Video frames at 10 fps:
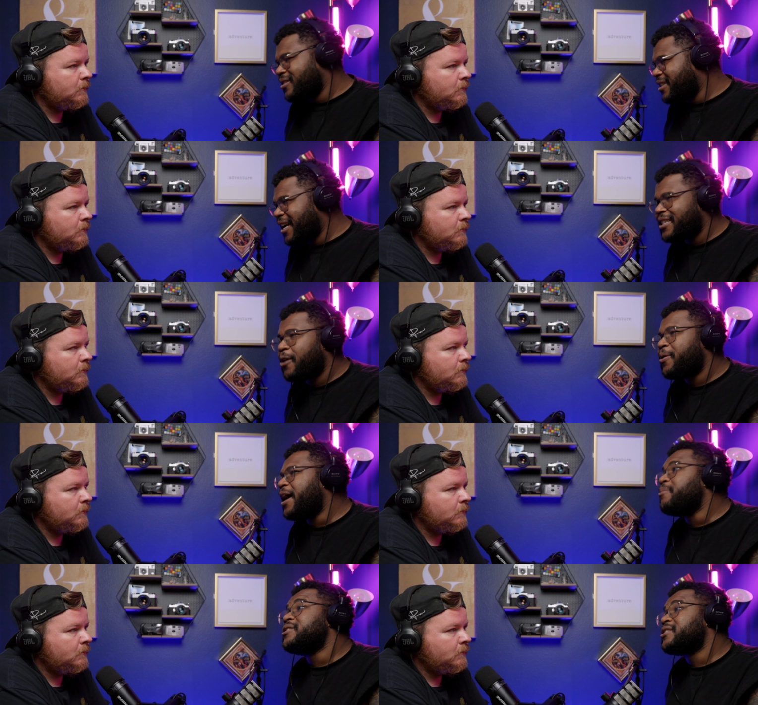Speaker 1: that's how it
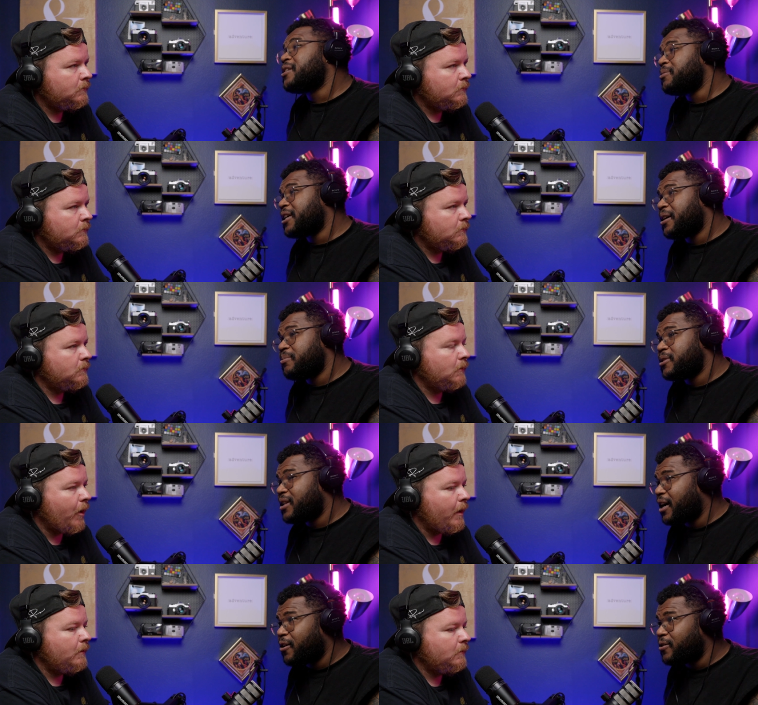happens sometimes
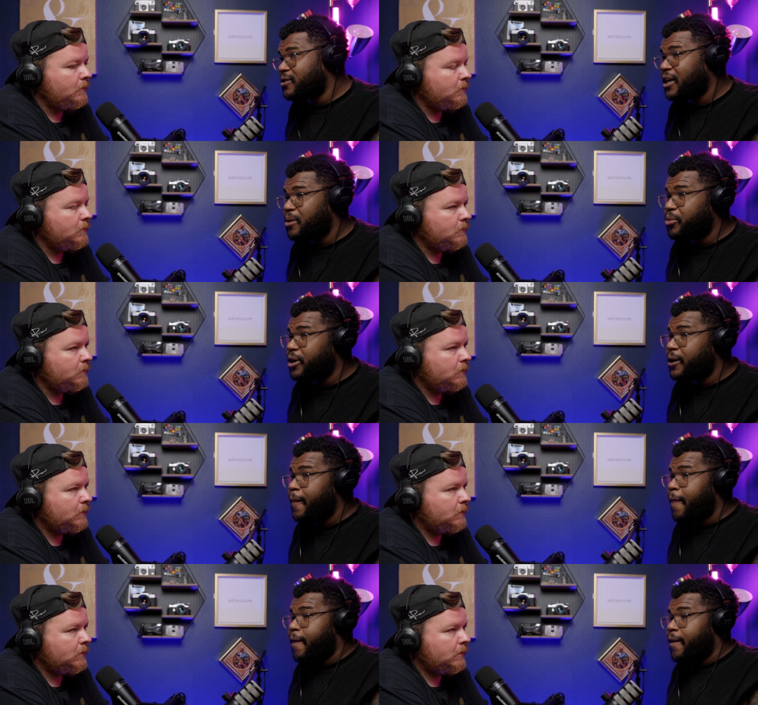okay. not all the time but
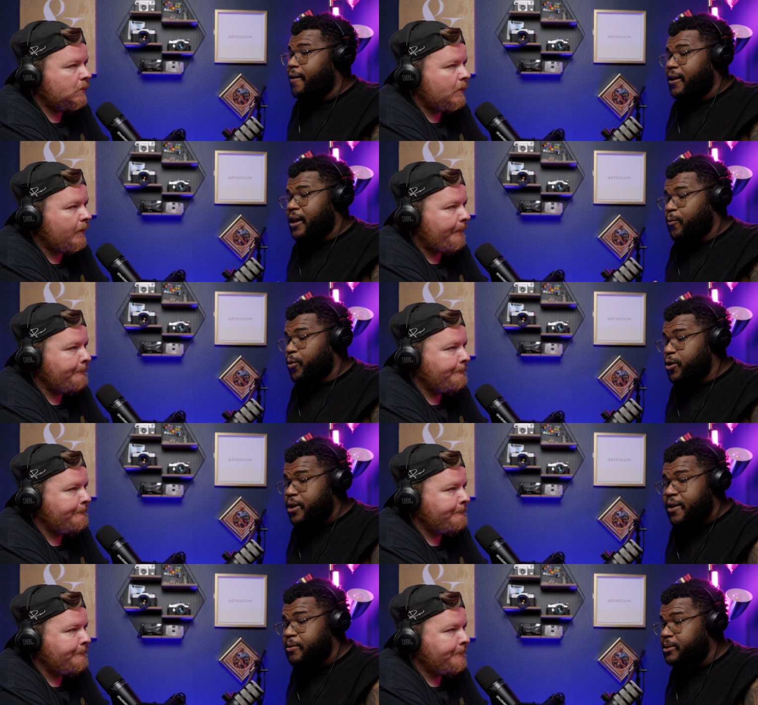when you
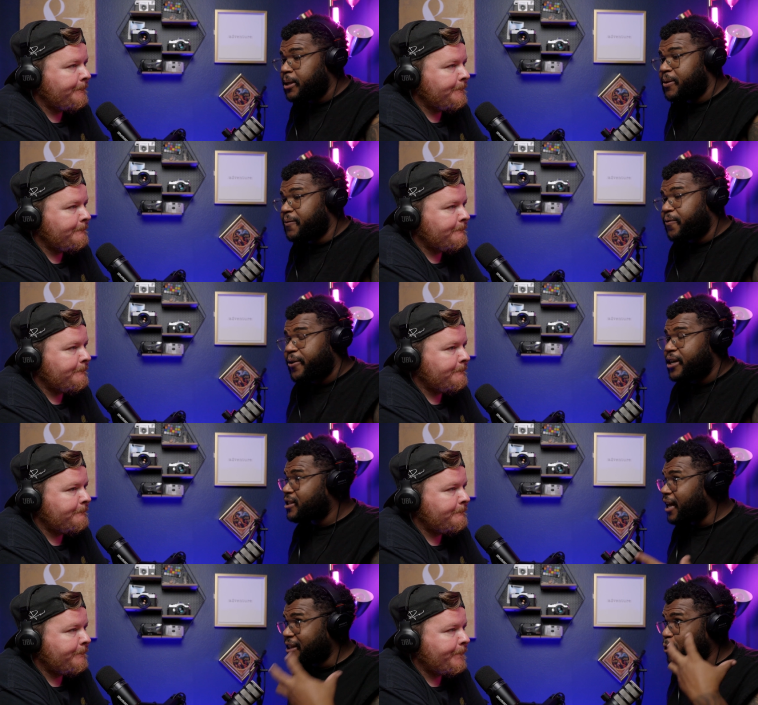give them something
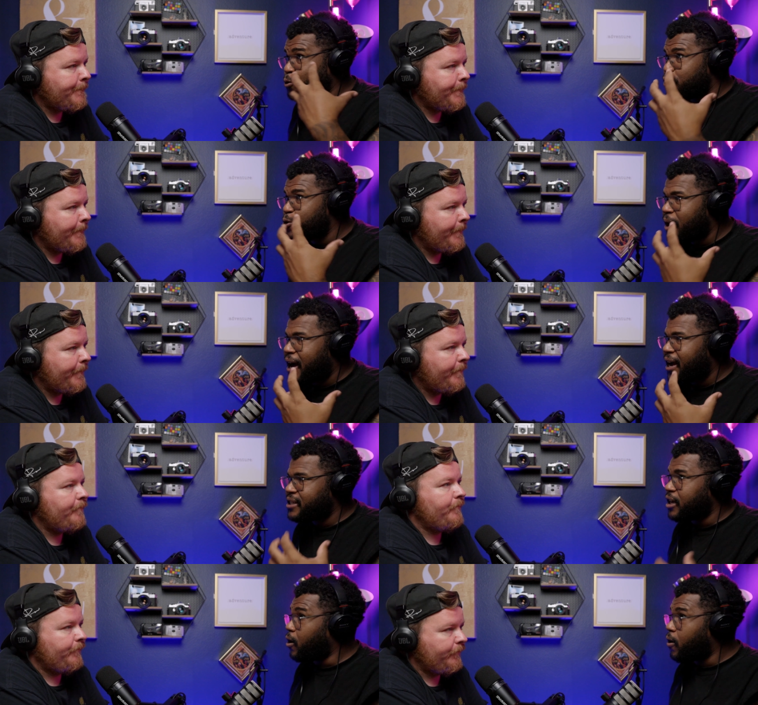fresh like those new
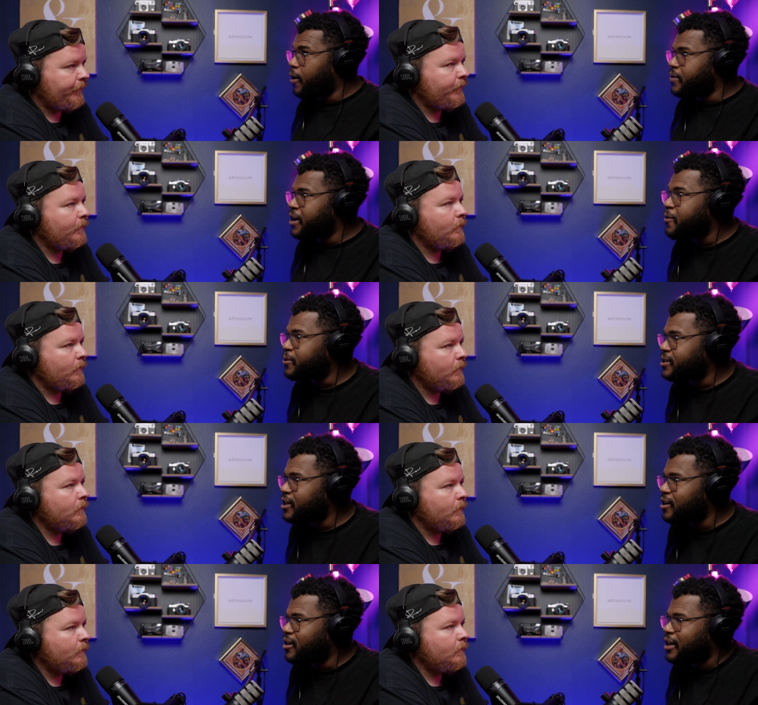eyes like oh i've never
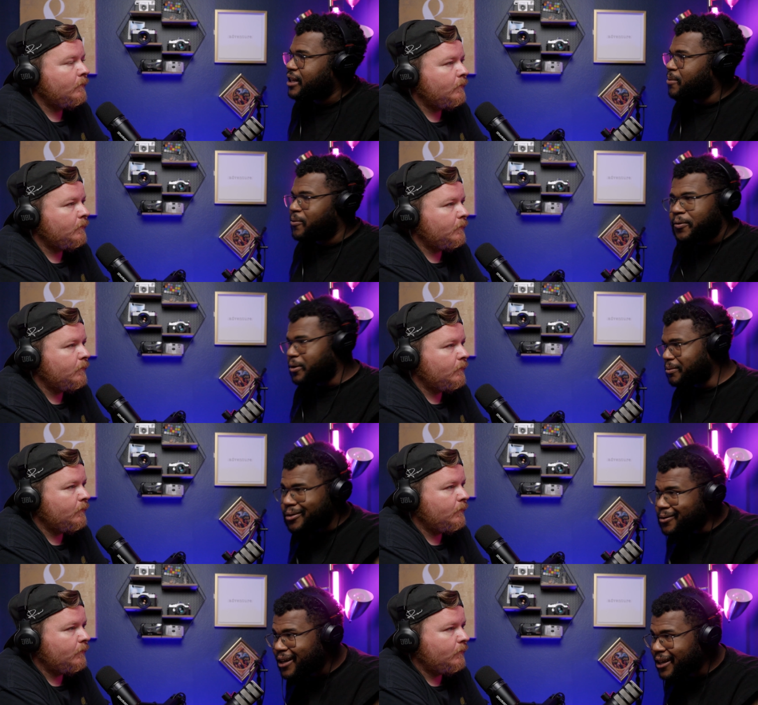seen nothing like that before You
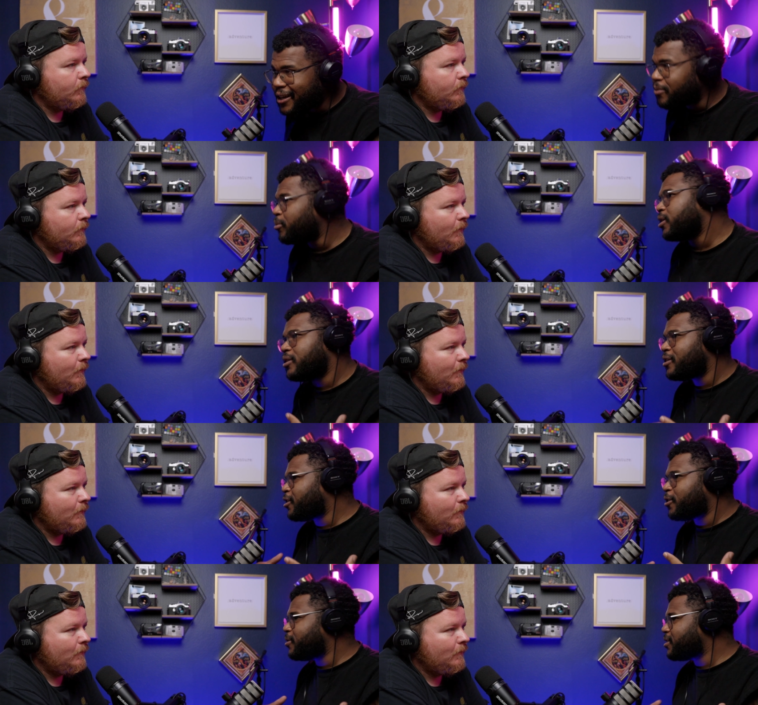know they have but you
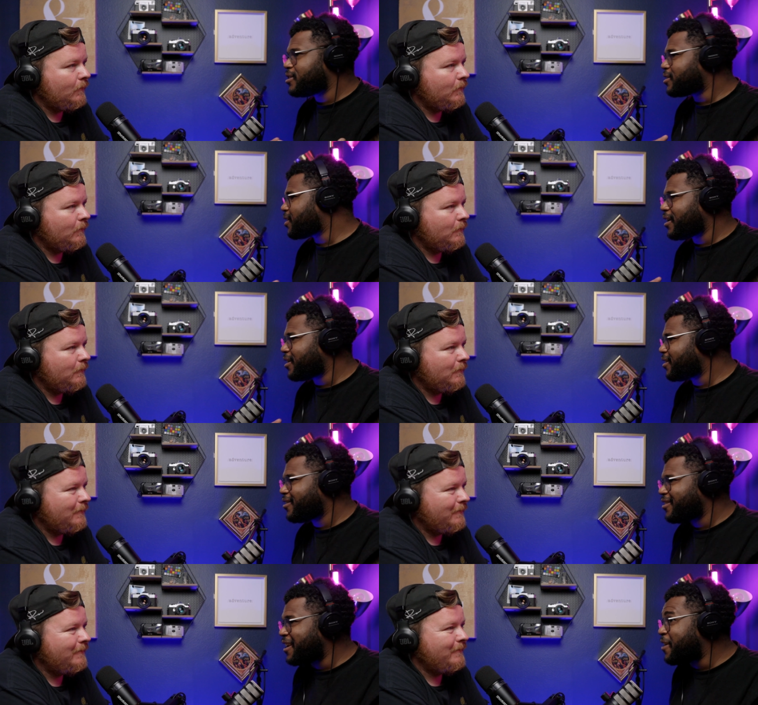know it's just like
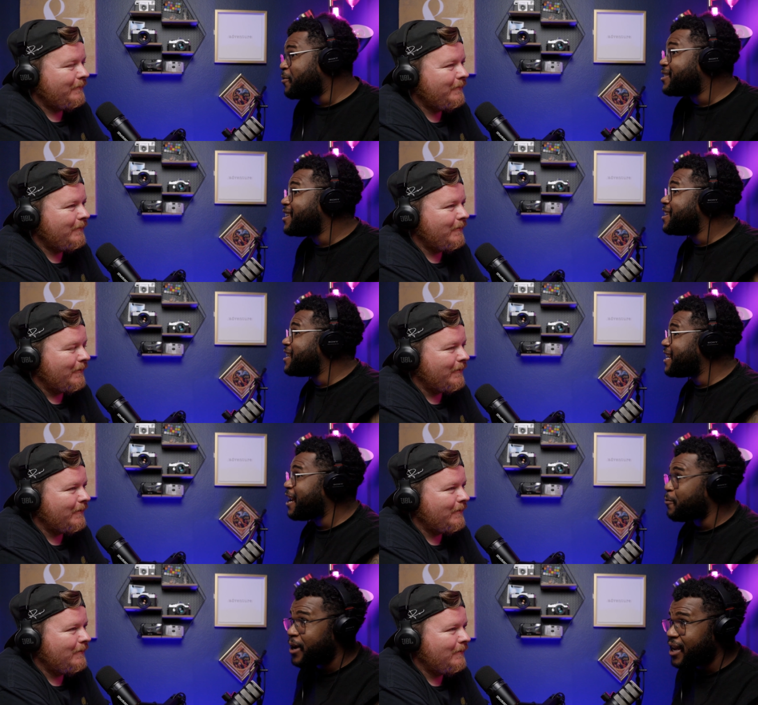they never seen it in
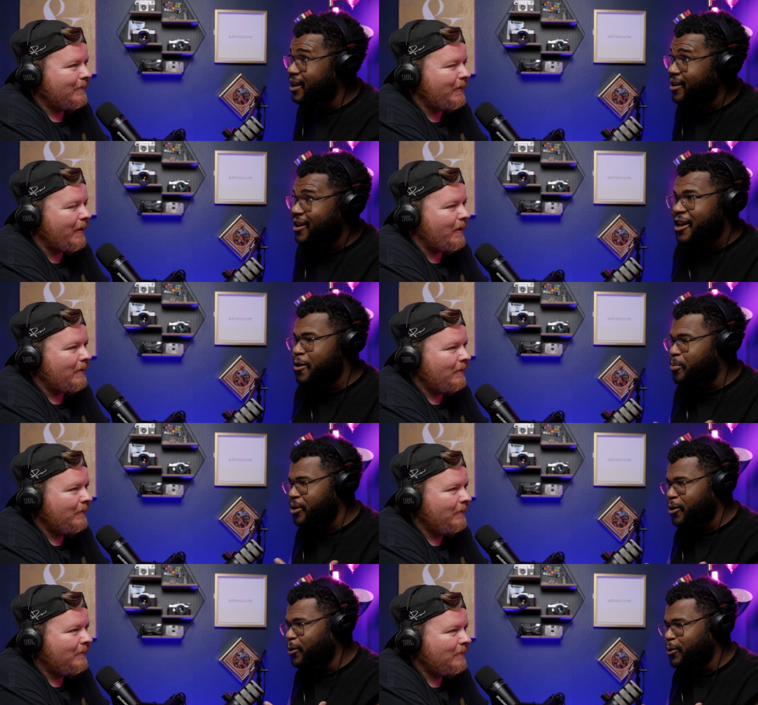that way yeah and you
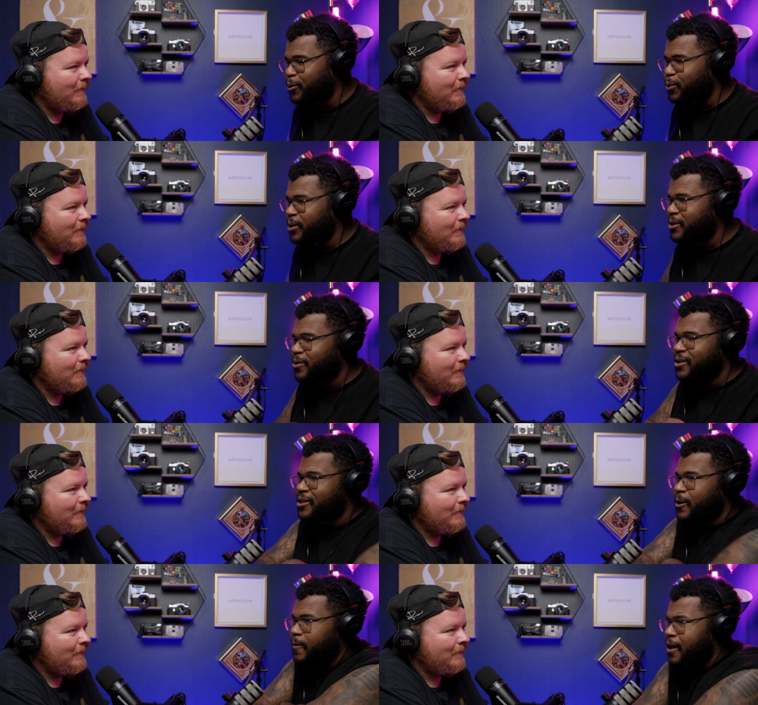put your own little twist on it
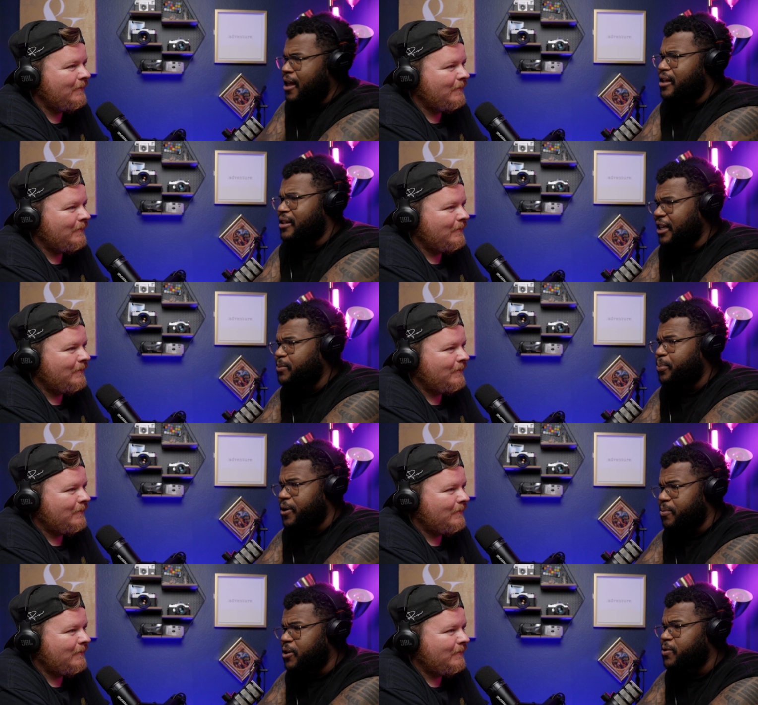so that's
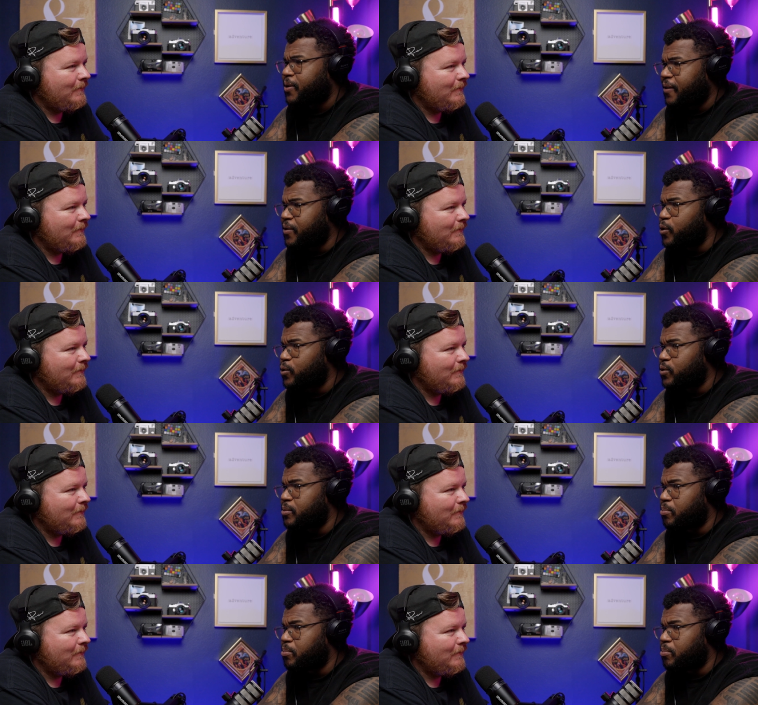pretty much what i've used